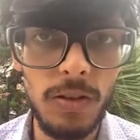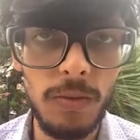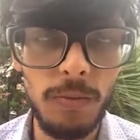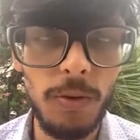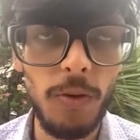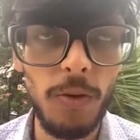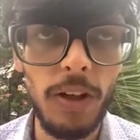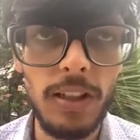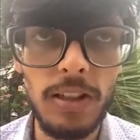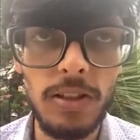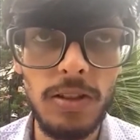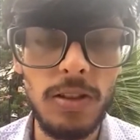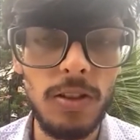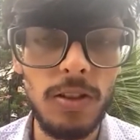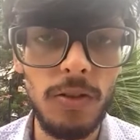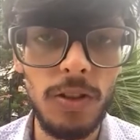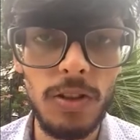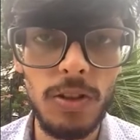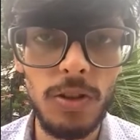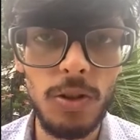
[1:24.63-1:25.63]
provide a
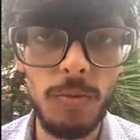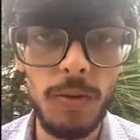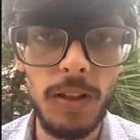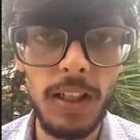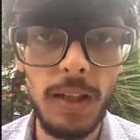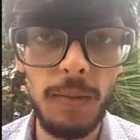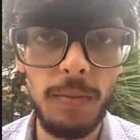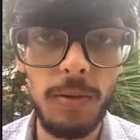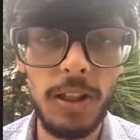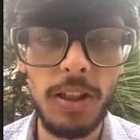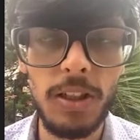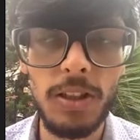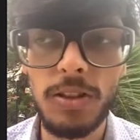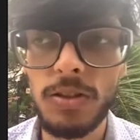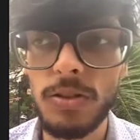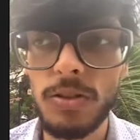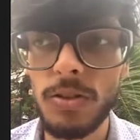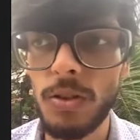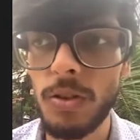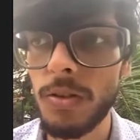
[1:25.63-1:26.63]
service to build
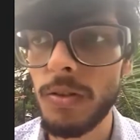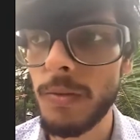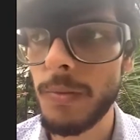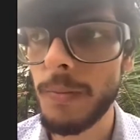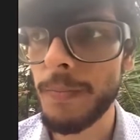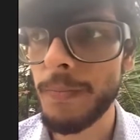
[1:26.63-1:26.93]
applications on.